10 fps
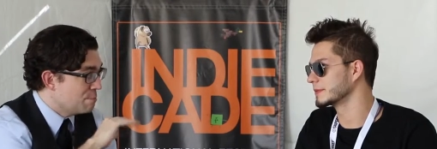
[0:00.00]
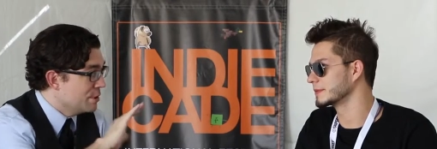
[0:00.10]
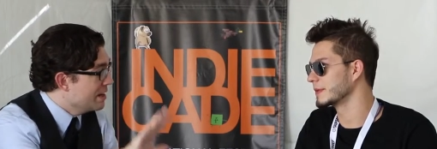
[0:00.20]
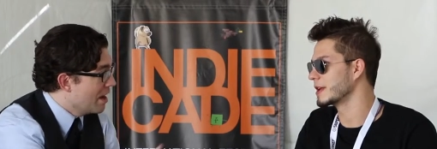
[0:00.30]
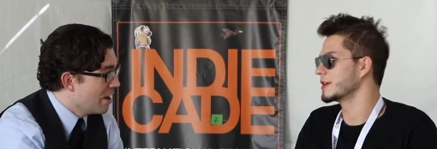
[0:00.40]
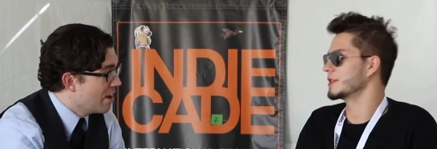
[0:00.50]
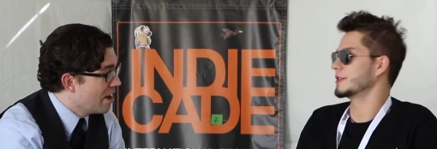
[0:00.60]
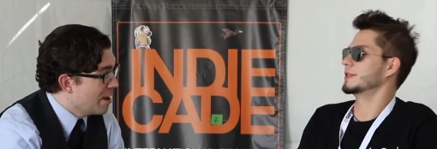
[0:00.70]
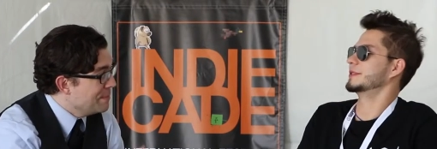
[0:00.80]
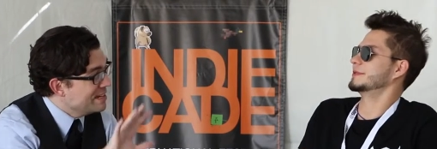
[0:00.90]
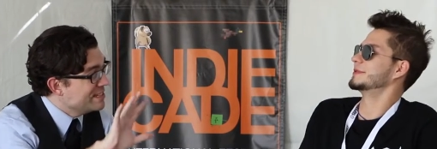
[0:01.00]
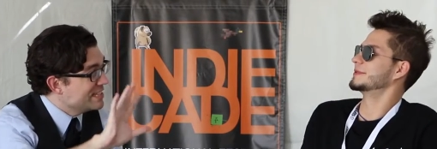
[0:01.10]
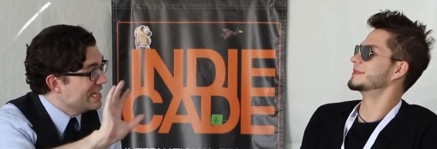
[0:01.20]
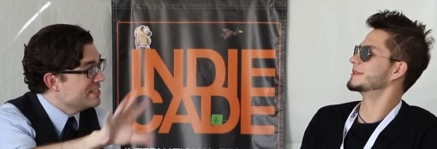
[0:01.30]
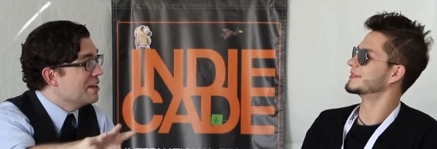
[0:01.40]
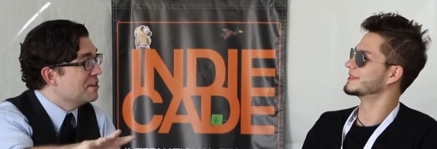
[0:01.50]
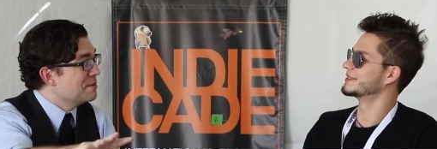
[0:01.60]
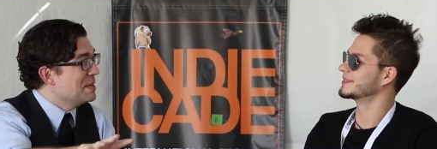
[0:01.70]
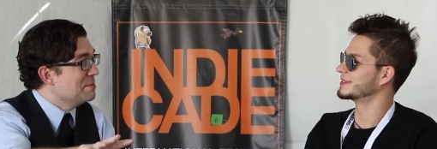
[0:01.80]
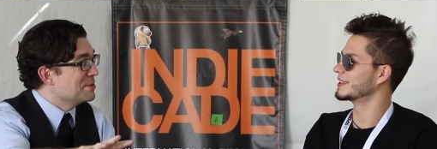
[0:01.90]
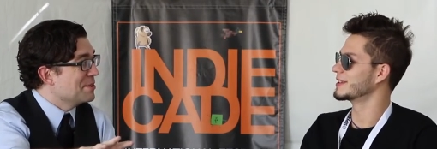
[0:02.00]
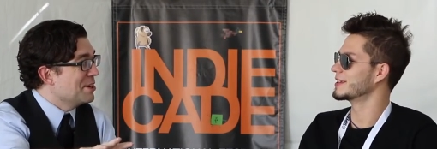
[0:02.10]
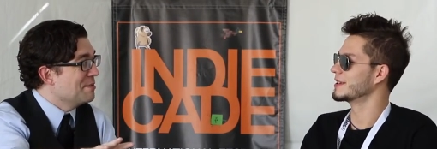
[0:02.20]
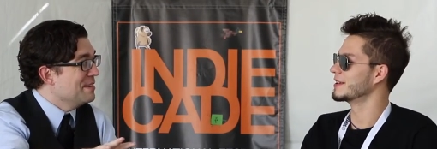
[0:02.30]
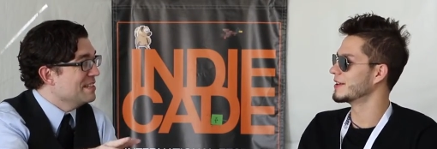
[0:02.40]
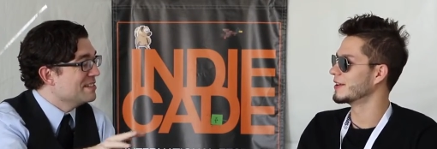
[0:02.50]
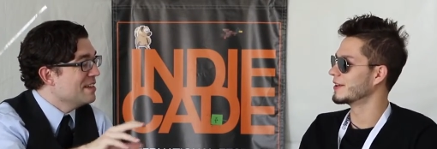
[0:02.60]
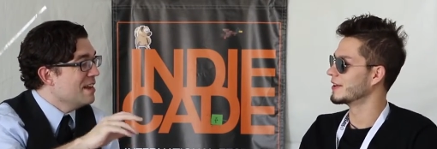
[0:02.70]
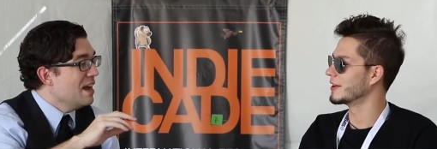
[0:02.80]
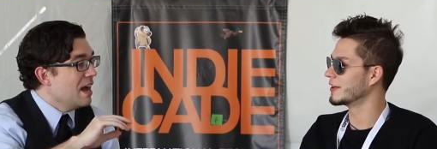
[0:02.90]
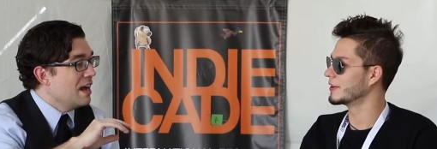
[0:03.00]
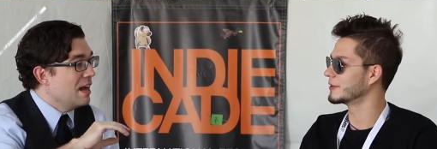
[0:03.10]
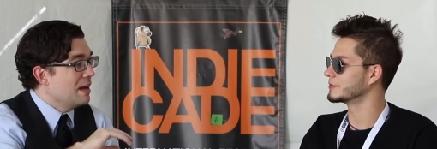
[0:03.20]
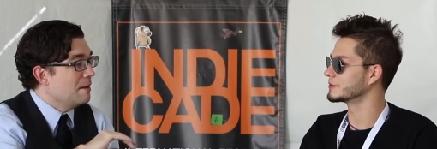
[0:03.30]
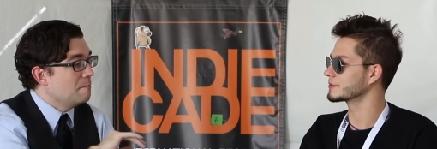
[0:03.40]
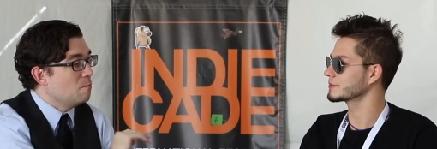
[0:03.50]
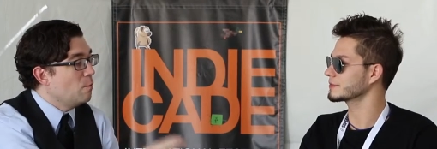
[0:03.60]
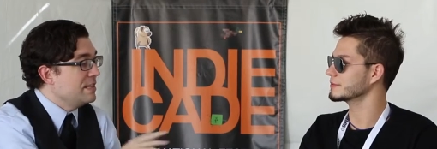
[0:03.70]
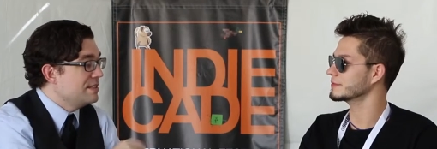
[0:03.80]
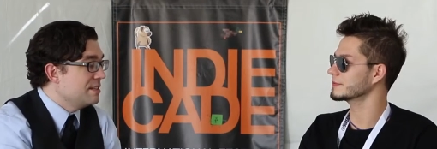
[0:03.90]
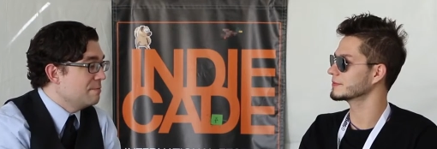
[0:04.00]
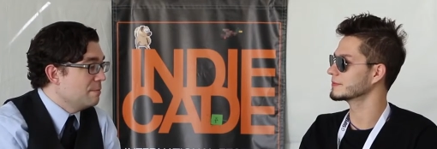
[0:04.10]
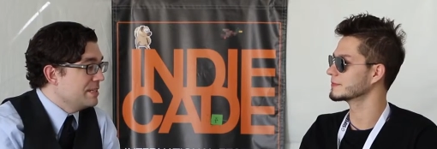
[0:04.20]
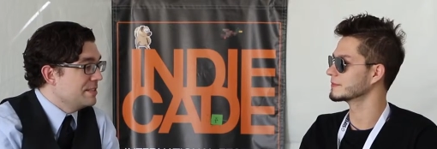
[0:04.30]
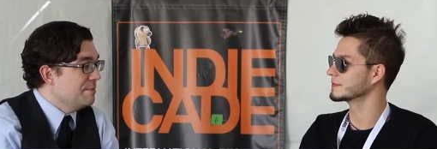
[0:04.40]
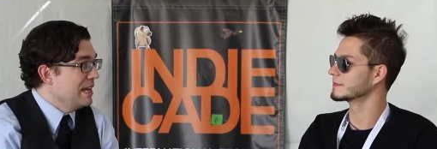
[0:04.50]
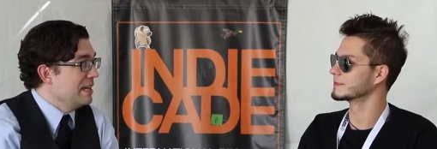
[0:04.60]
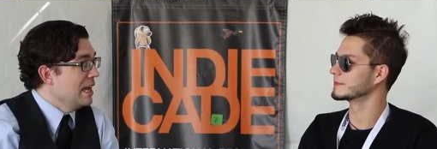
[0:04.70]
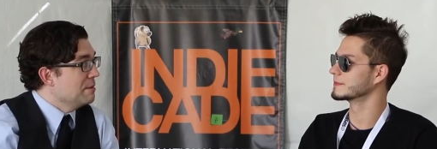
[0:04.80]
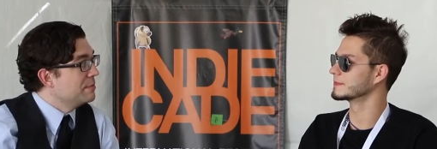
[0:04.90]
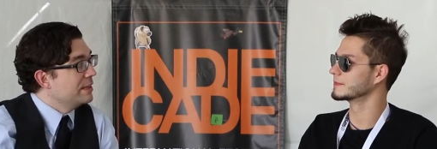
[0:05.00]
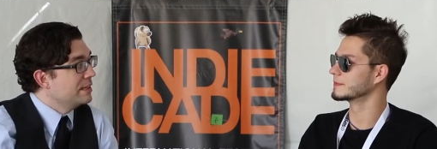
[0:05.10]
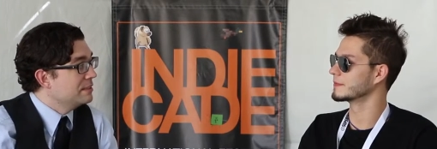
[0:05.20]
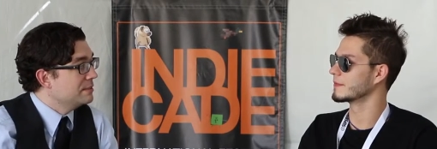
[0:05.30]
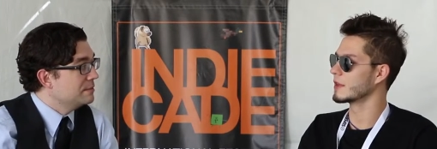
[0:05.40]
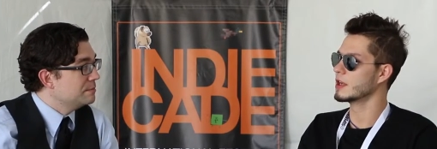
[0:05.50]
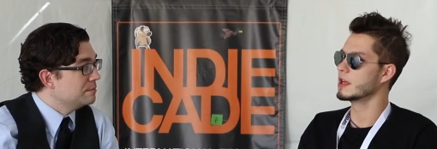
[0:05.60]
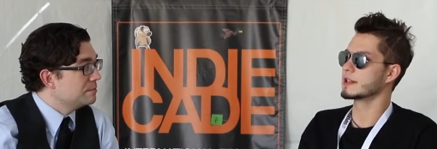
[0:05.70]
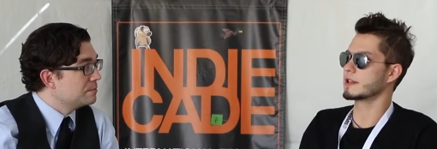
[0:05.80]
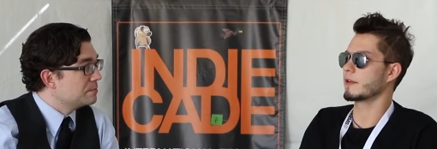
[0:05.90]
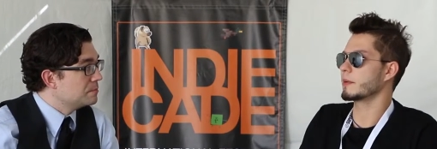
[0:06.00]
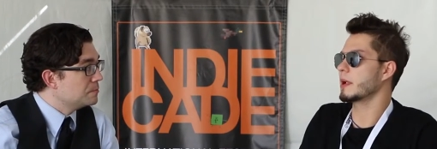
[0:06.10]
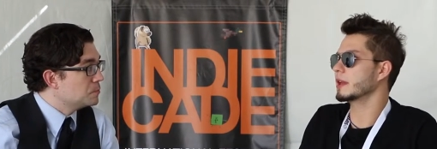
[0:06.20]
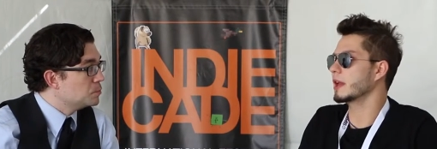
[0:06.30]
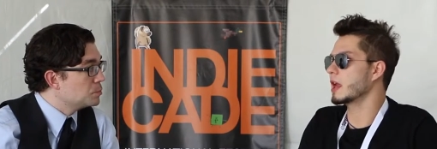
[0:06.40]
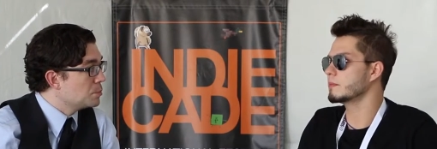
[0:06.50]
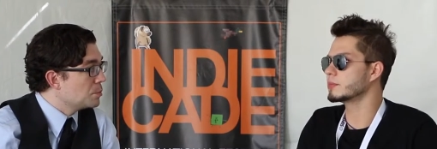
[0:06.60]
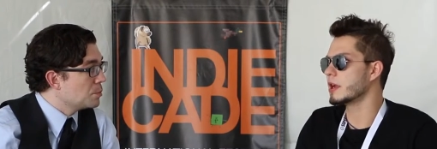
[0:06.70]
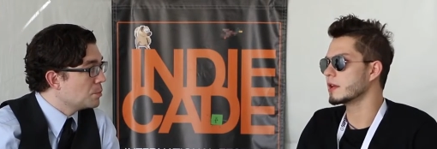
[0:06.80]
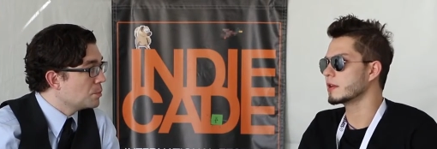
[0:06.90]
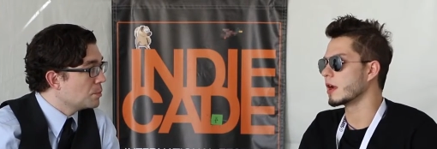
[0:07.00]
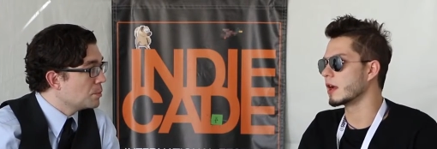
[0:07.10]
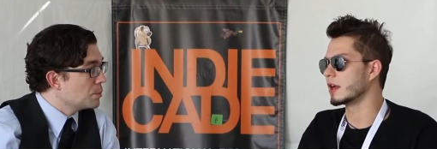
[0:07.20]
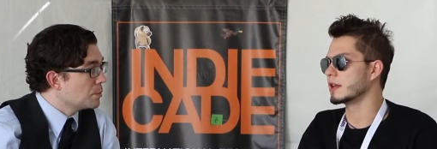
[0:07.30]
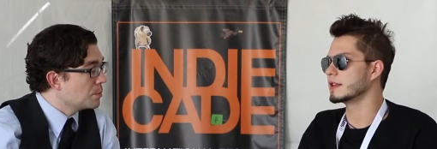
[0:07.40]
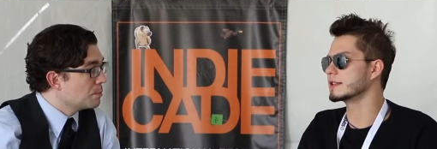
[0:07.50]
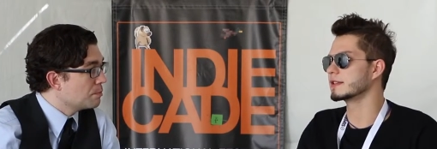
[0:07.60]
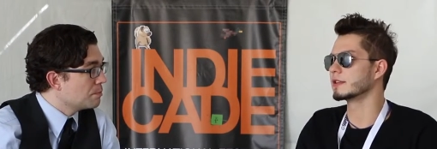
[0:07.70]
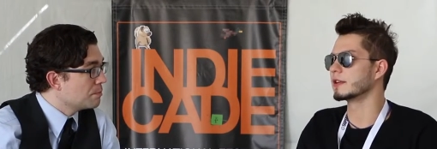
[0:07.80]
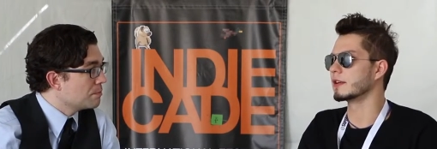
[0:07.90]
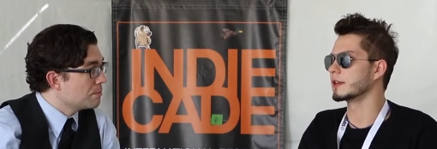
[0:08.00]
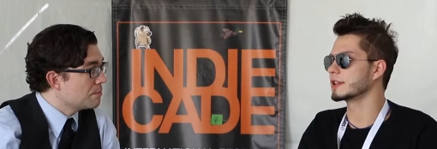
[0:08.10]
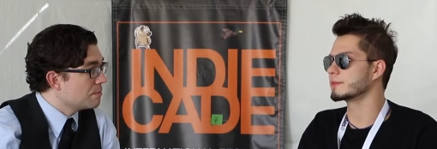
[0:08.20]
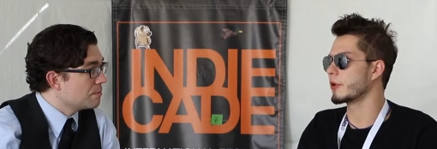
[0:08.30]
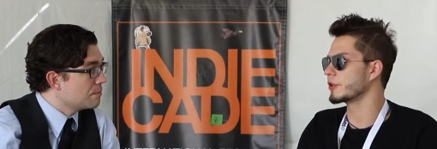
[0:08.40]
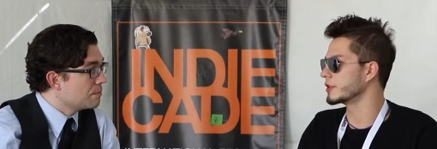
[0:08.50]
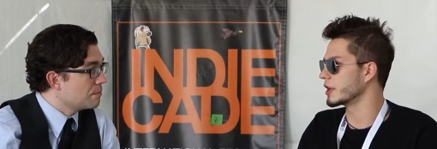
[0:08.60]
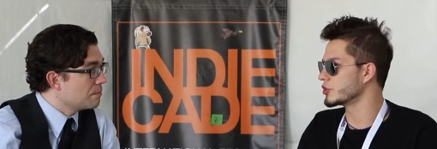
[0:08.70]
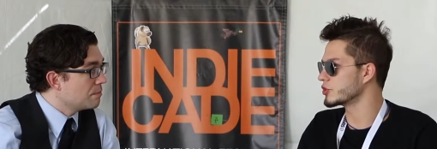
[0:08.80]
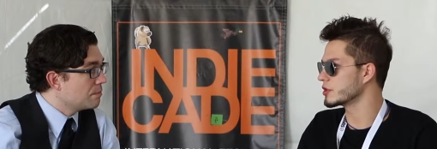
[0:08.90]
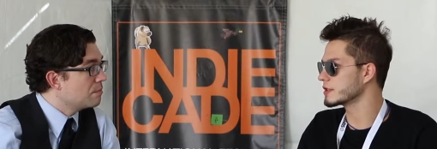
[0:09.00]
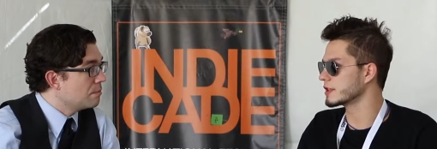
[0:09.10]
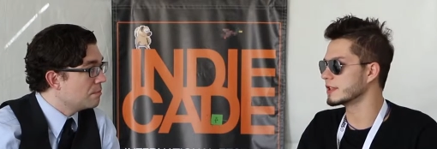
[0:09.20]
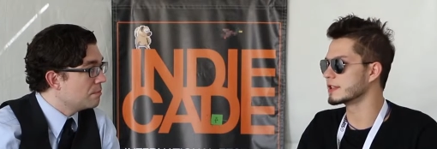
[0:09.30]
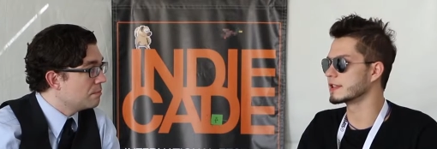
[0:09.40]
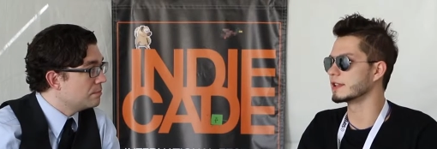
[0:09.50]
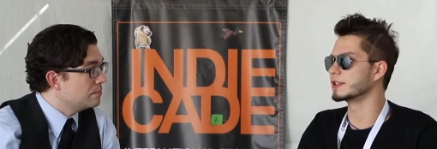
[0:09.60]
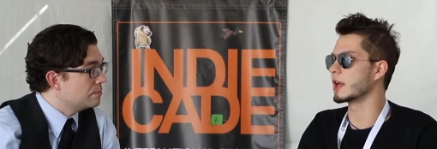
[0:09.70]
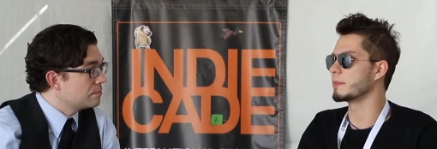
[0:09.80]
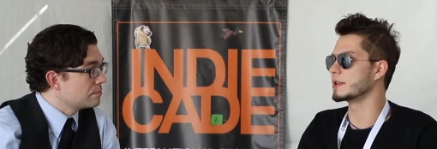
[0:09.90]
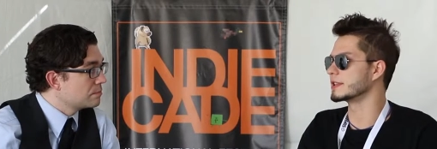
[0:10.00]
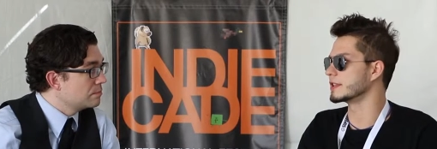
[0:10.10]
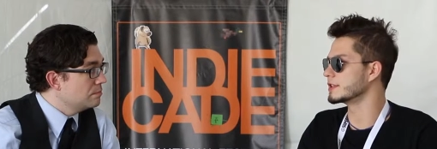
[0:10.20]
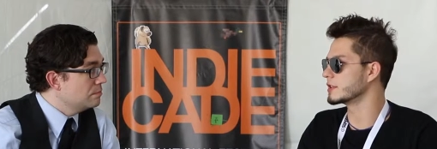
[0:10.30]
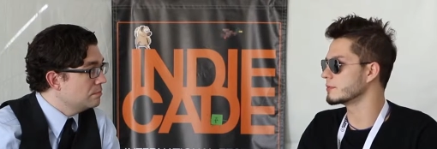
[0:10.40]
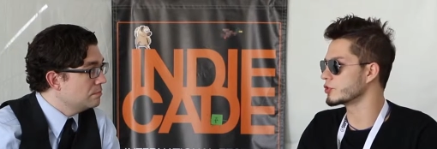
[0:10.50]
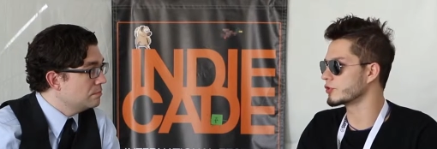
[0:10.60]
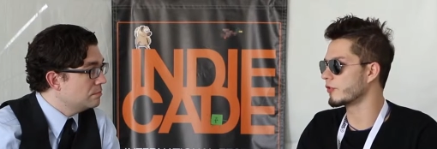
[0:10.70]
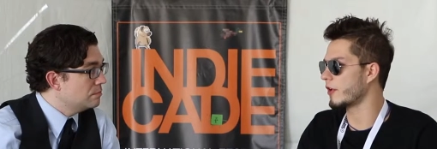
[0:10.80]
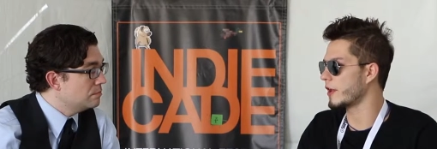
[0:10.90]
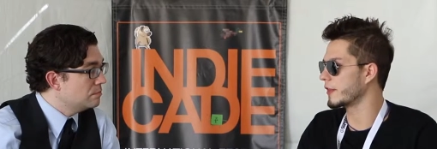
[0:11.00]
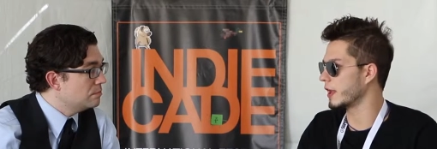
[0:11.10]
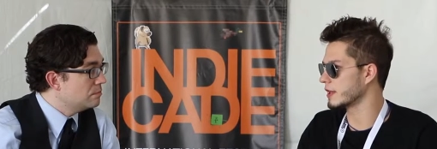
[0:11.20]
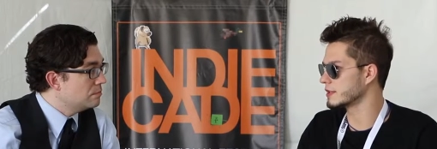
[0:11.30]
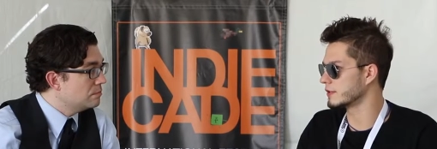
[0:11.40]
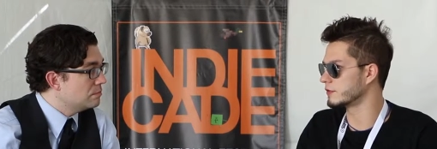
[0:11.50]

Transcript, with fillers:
Speaker 1: putting our armies against other people's armies. Uh, what is what is the main gameplay?
Speaker 2: So the main gameplay uh, is uh, exploring dungeons. It's a tapping system. You should find the exit